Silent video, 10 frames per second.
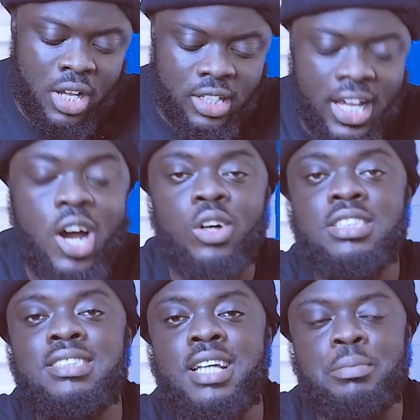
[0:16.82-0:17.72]
Now, on
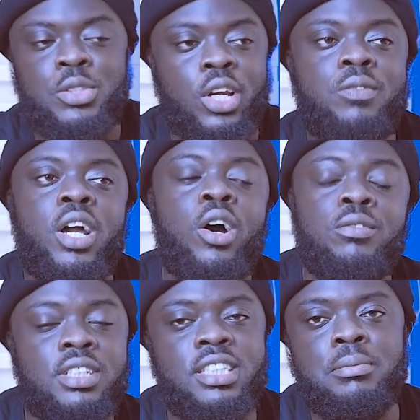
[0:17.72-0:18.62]
this episode of Yahoo
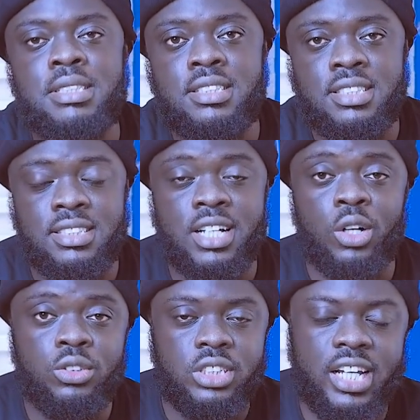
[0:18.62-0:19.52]
of the Day, we see this
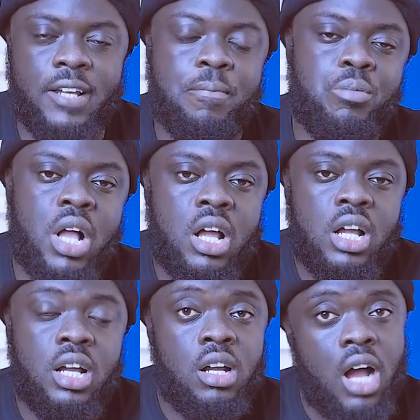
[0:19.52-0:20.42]
country,
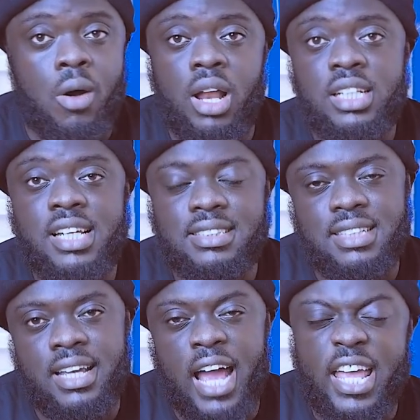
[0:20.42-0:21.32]
our leaders
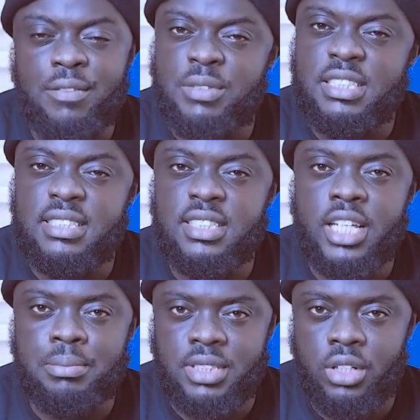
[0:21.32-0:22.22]
say, I have eaten
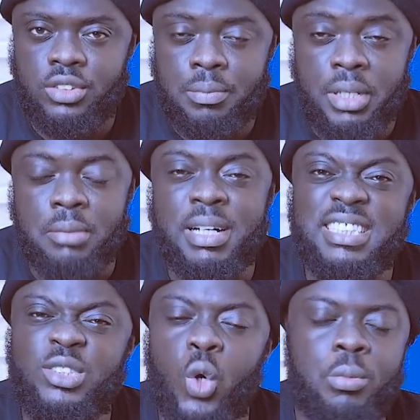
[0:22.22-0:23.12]
themselves pain,
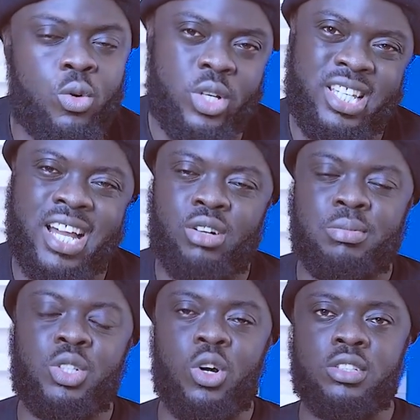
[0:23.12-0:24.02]
but do a more yao
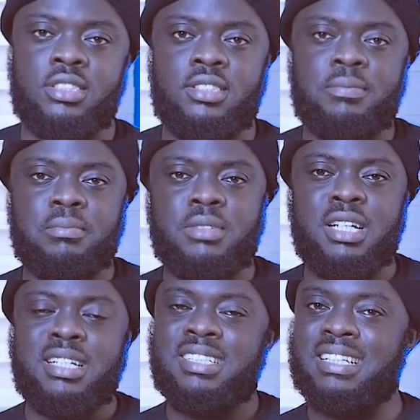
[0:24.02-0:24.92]
because
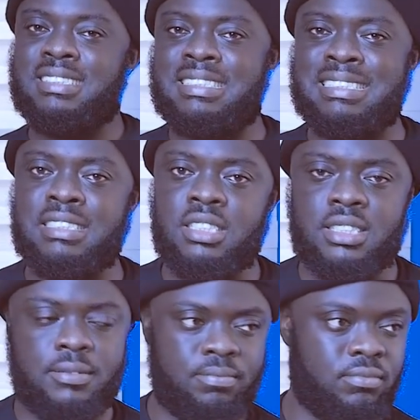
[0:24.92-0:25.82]
the
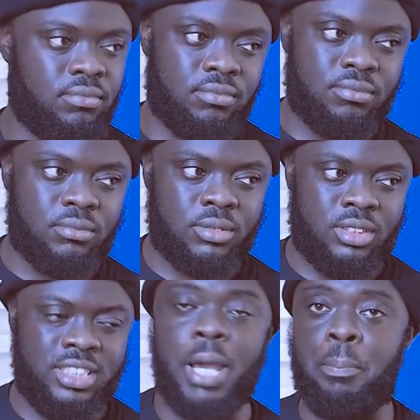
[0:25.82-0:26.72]
things.
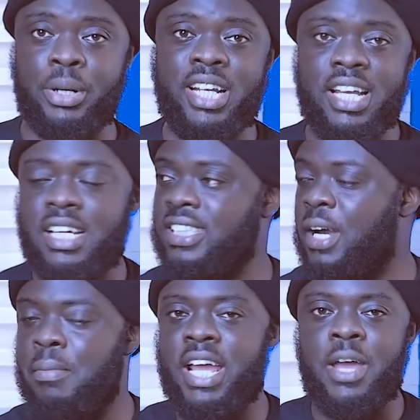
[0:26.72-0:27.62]
You pray and you
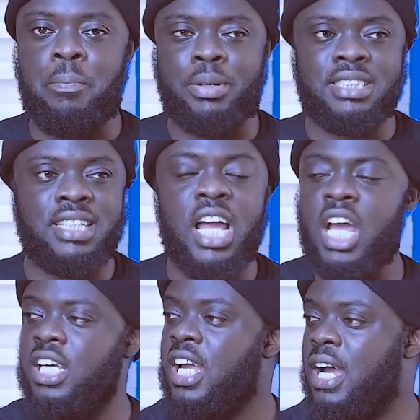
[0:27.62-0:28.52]
are pray say,
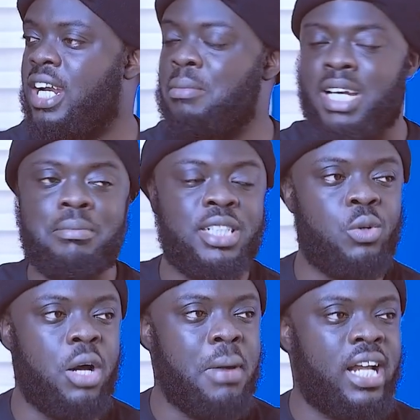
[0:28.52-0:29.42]
hey, and I'm gonna
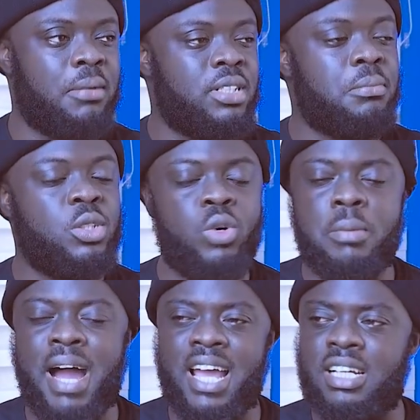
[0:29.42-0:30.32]
do it by and I'm gonna do it
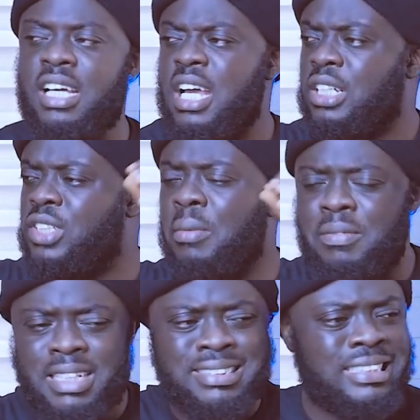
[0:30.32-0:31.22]
by. Some of
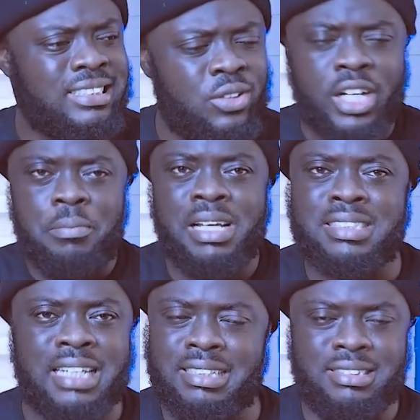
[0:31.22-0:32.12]
the things know they make
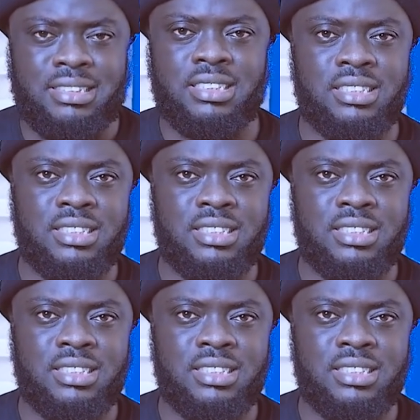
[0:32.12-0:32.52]
sense